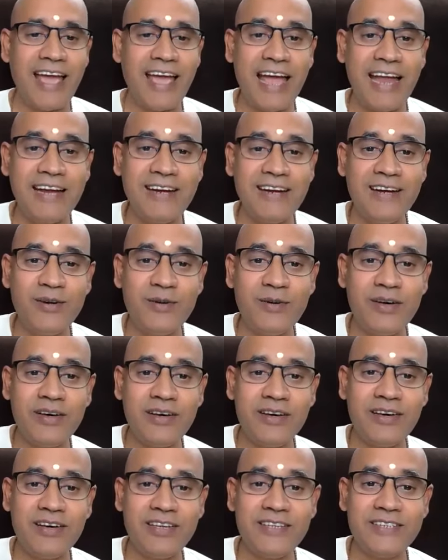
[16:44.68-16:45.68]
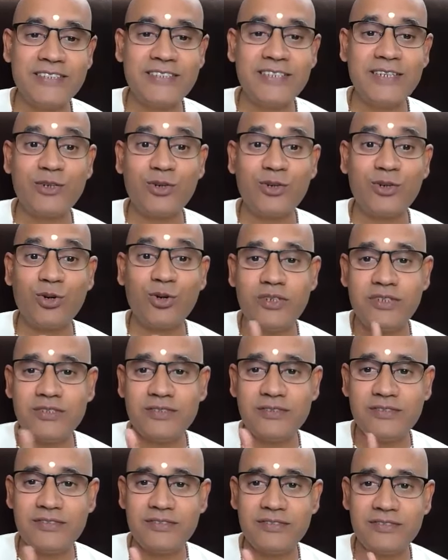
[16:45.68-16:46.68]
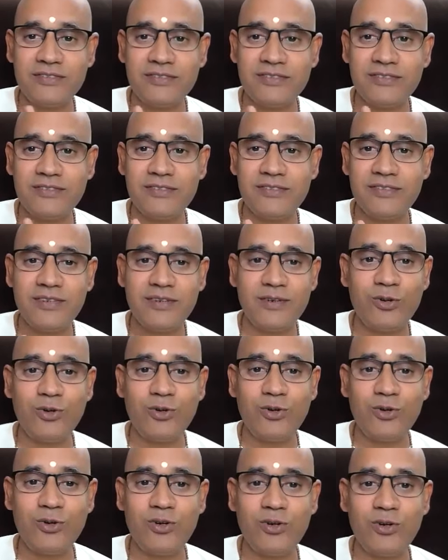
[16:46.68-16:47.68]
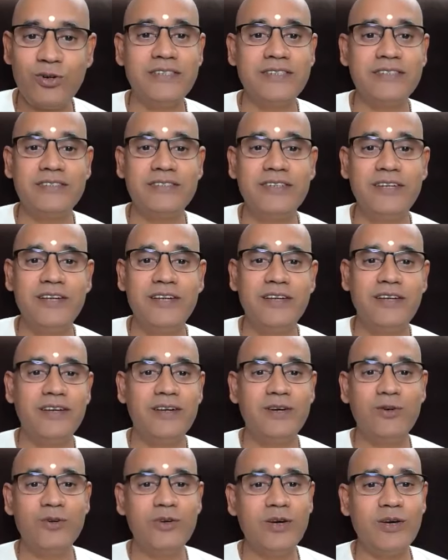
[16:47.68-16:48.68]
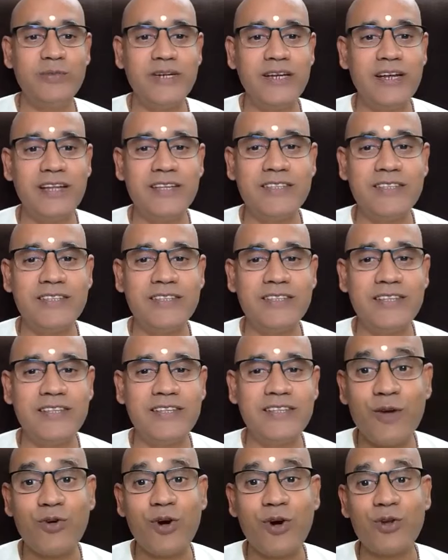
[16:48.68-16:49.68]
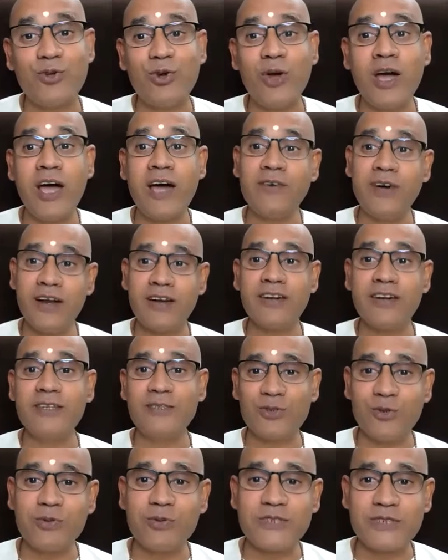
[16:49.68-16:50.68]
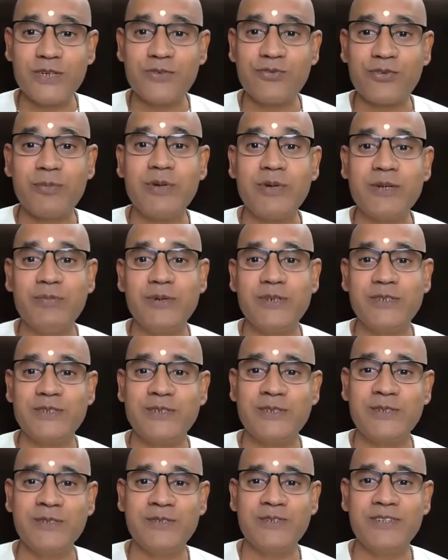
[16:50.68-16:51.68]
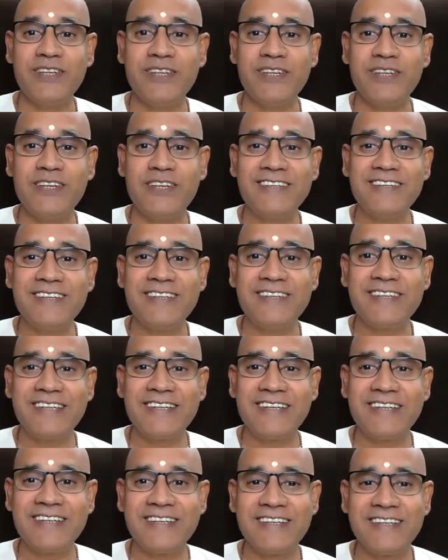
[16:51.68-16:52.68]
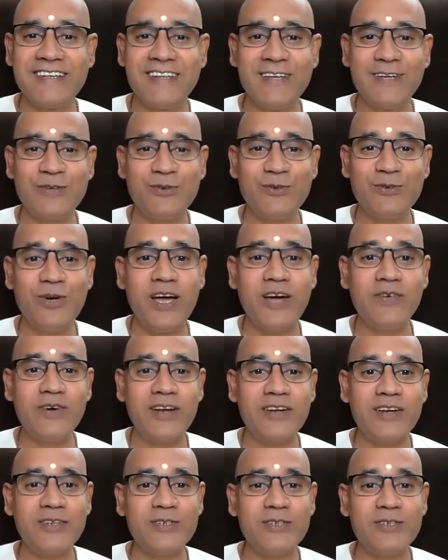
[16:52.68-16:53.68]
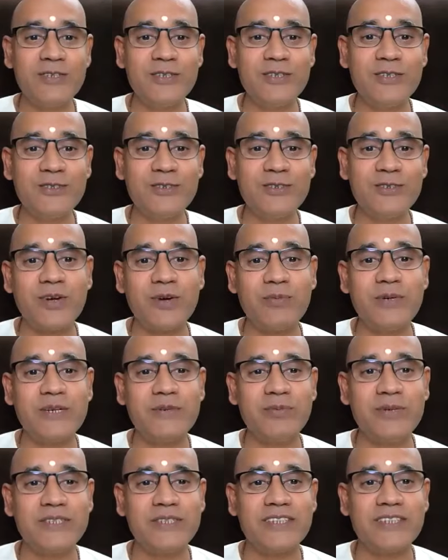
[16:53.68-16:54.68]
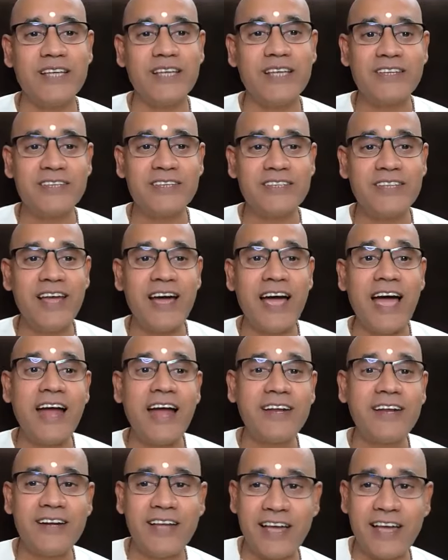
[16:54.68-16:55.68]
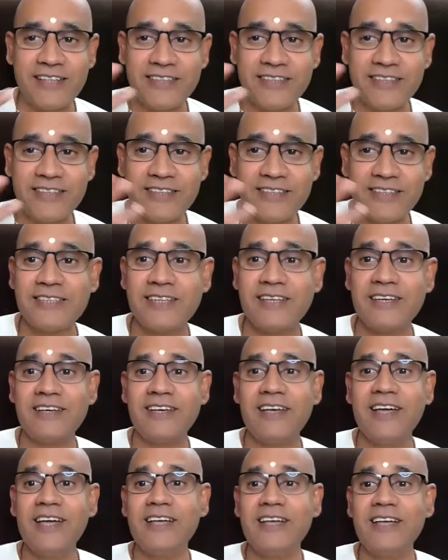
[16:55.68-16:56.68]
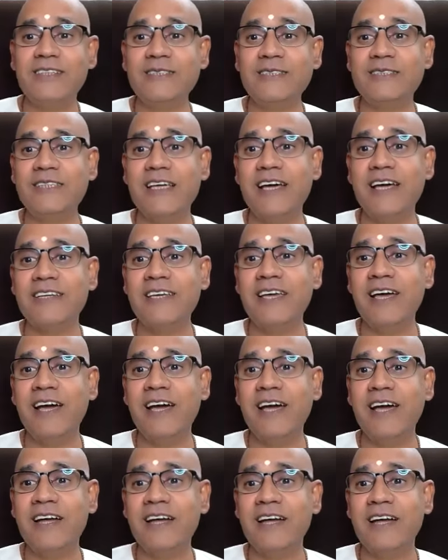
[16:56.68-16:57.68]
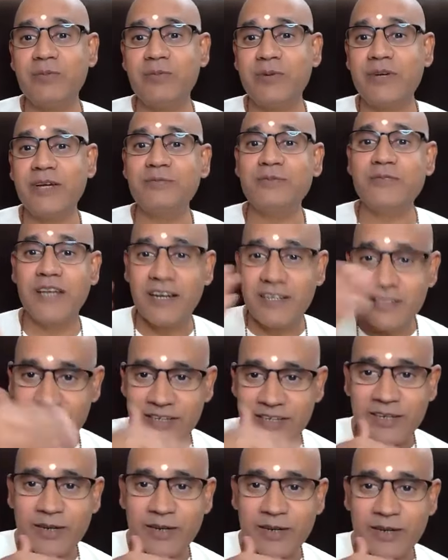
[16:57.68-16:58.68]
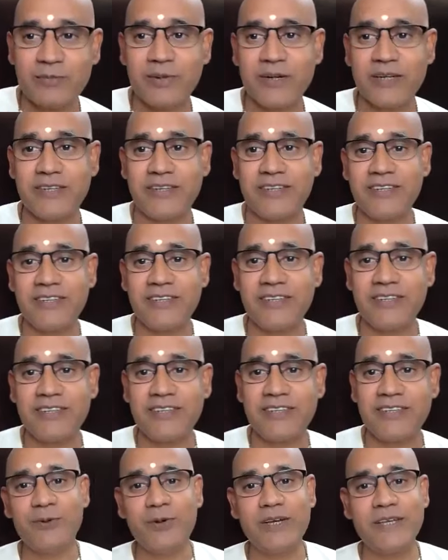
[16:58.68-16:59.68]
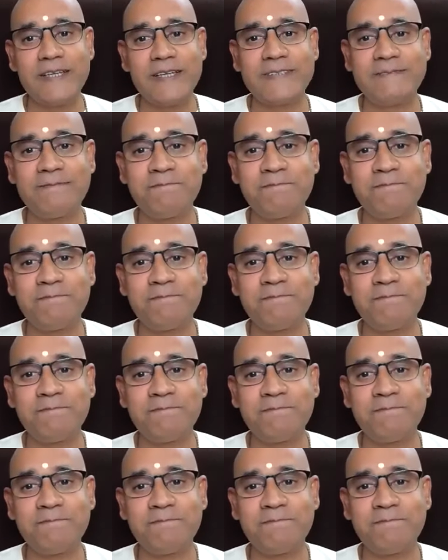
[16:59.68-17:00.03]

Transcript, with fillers: And uh, he said, don't, don't commit. Don't commit like that. For you have already so much of commitments, no? Yeah, you have already so much of commitments. Either added, I, this is uh, this yagya and this man becomes another commitment. Why?